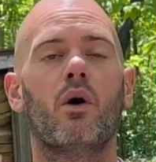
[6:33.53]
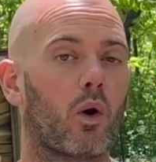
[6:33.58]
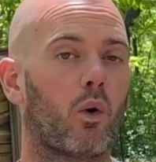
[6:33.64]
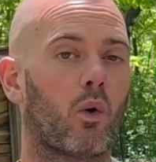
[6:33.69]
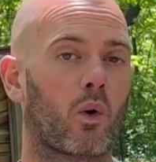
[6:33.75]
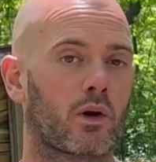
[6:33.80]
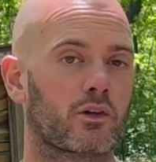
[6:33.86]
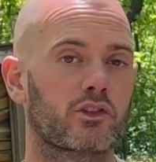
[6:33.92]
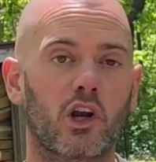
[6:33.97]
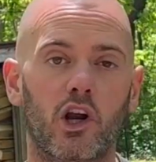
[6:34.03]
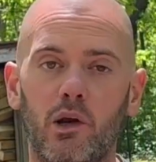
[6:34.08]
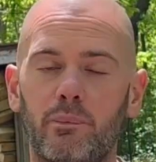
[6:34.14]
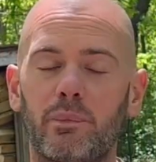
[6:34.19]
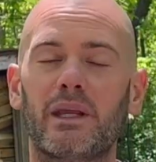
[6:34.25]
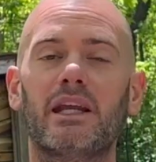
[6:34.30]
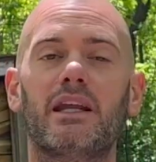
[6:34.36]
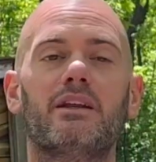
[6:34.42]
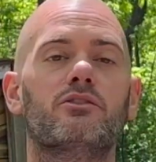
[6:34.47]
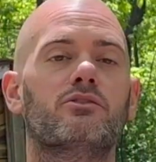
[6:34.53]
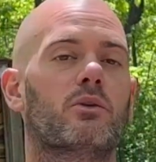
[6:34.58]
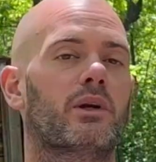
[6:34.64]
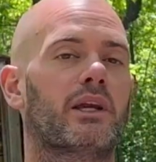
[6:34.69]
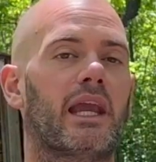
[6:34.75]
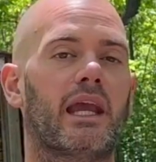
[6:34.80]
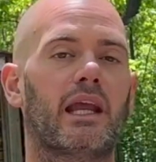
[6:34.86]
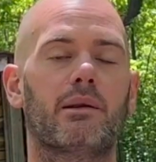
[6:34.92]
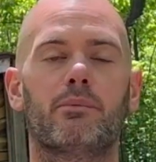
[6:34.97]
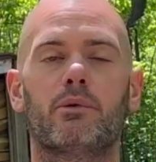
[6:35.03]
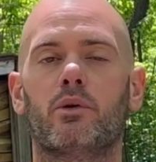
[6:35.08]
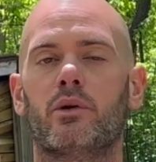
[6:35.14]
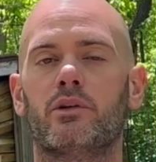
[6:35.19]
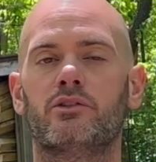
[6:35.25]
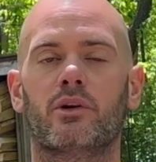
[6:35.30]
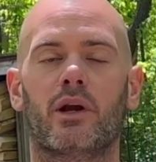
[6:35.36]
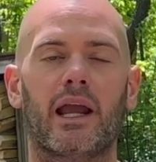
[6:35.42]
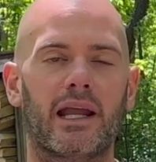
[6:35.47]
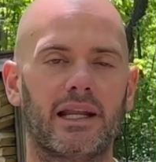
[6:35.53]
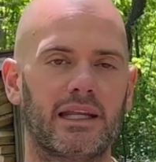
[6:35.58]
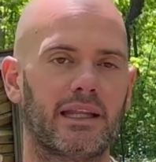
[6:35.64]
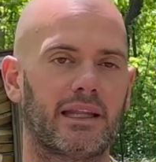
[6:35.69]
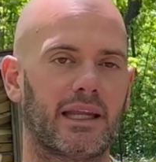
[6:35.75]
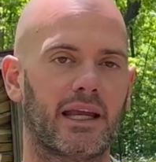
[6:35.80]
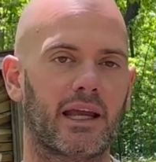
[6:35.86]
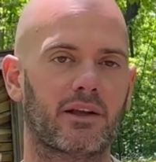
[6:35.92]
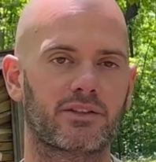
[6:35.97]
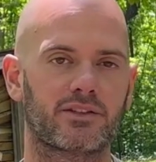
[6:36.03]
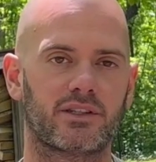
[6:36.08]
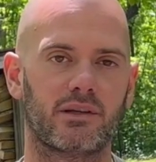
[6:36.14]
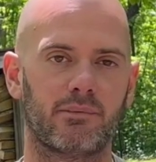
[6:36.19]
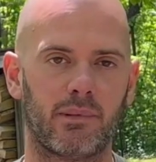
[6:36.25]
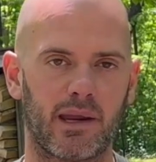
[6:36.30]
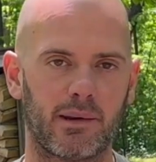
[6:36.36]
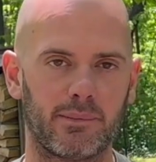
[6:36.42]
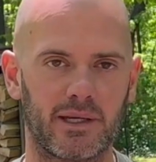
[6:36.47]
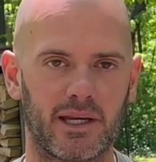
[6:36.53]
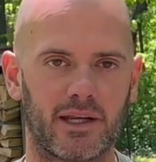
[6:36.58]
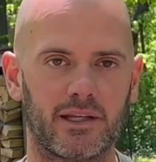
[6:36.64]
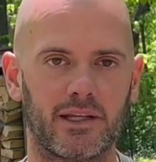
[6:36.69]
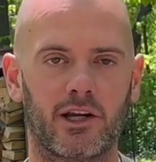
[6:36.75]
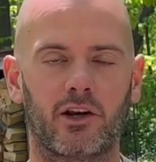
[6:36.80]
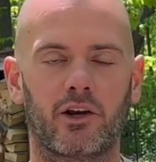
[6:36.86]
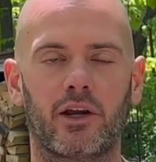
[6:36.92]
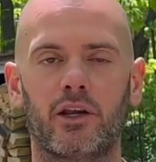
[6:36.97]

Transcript: or terpenes or cannabinoids or anything else that may be in here.